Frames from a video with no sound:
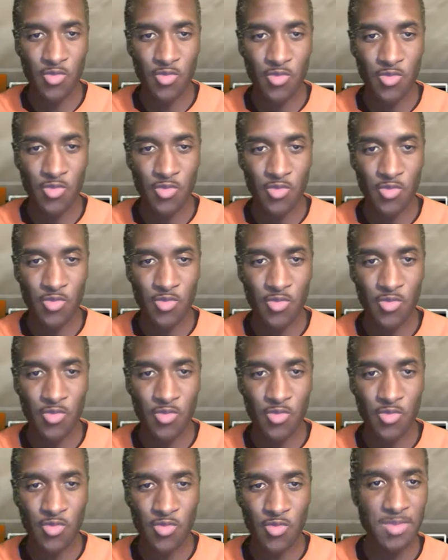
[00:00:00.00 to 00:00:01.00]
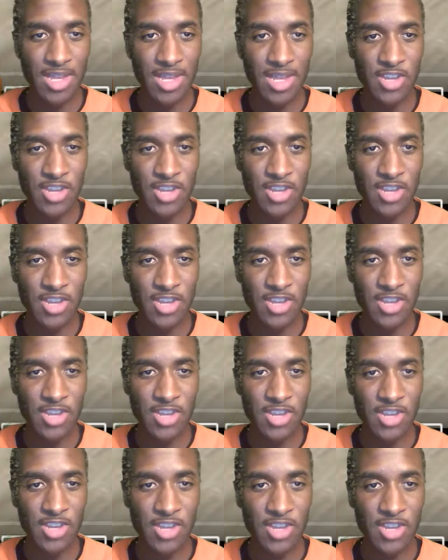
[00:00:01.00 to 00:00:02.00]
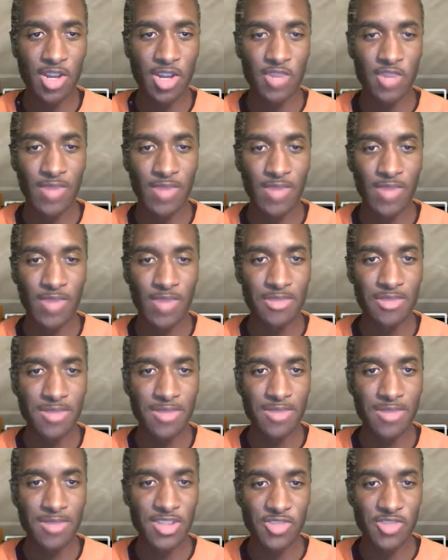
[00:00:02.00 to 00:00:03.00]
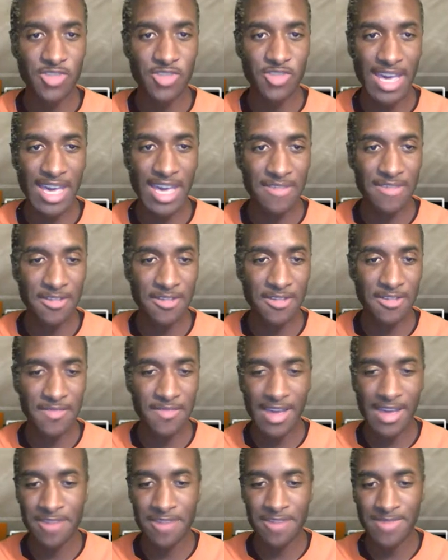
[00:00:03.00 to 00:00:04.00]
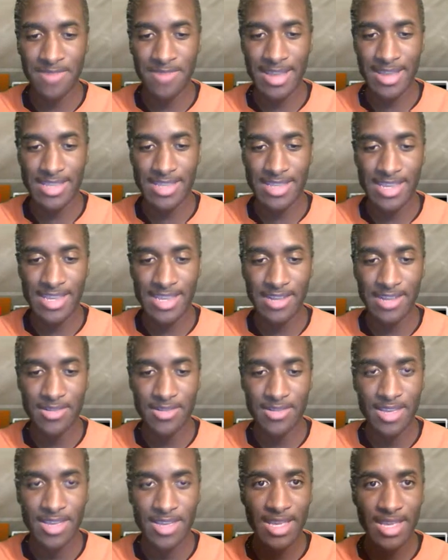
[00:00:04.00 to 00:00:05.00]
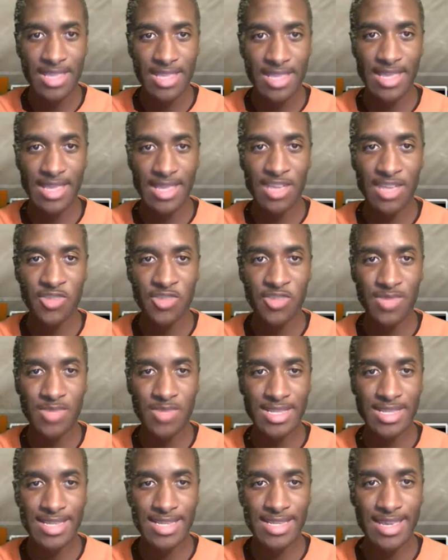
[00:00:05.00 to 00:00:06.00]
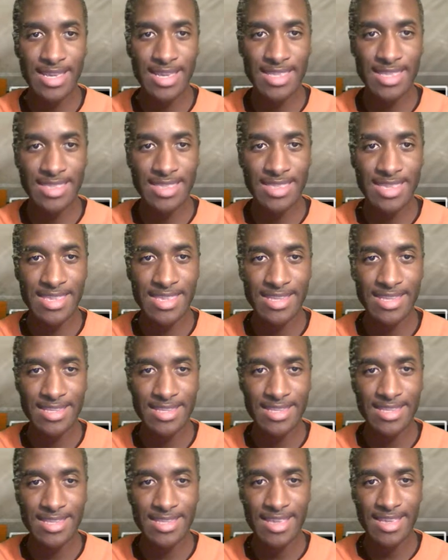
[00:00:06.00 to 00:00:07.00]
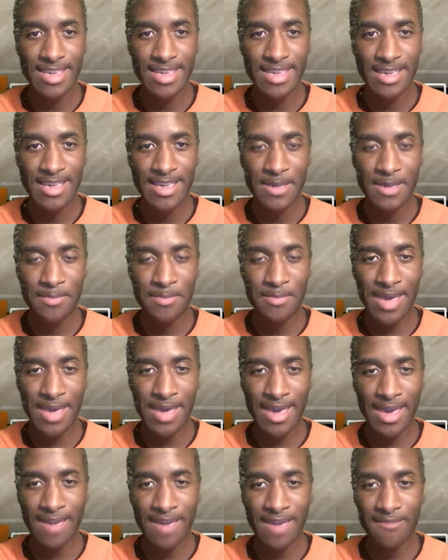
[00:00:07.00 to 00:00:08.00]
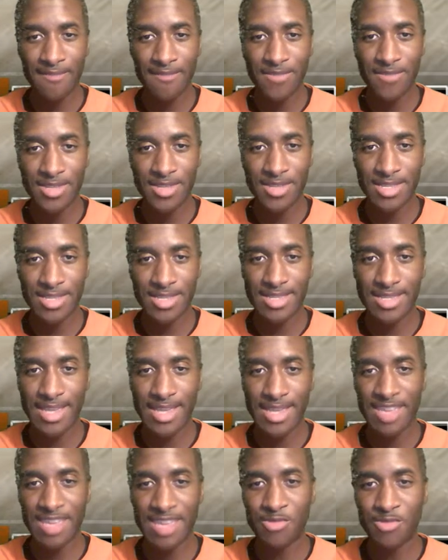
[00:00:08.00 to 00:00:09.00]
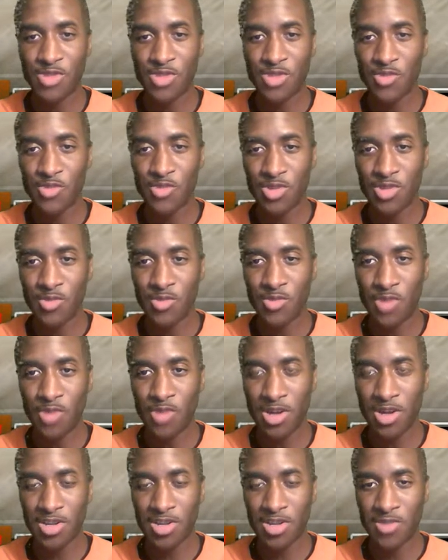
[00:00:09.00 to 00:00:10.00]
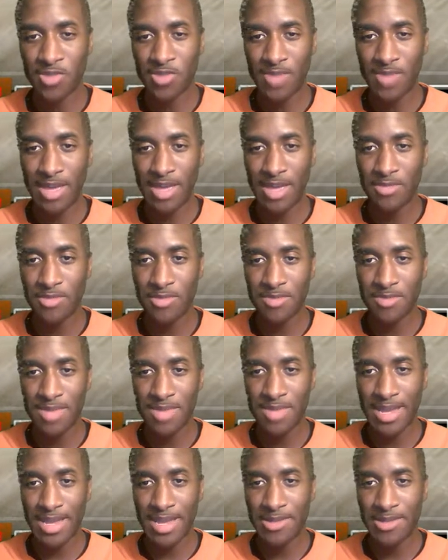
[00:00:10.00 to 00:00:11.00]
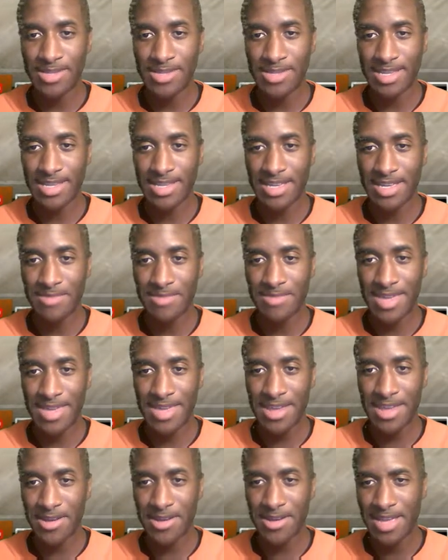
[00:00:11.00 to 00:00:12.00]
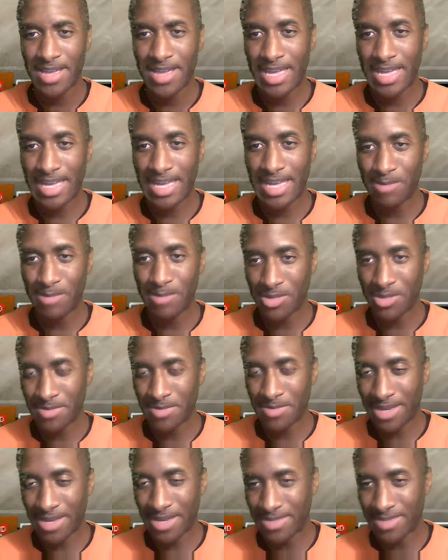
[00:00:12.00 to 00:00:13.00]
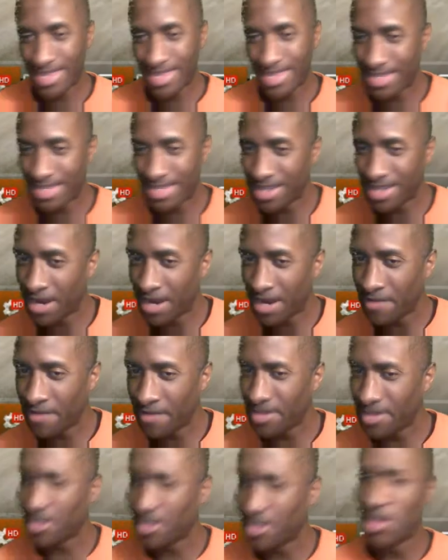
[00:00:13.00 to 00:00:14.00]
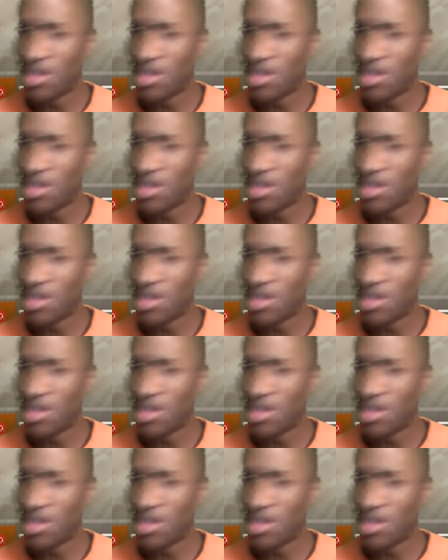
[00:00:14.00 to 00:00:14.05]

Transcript: walk through the players. You want to walk around the players. So you have your foul right here. Now you want to take this path to the table. You want to walk around the players and come here. Come to about this area.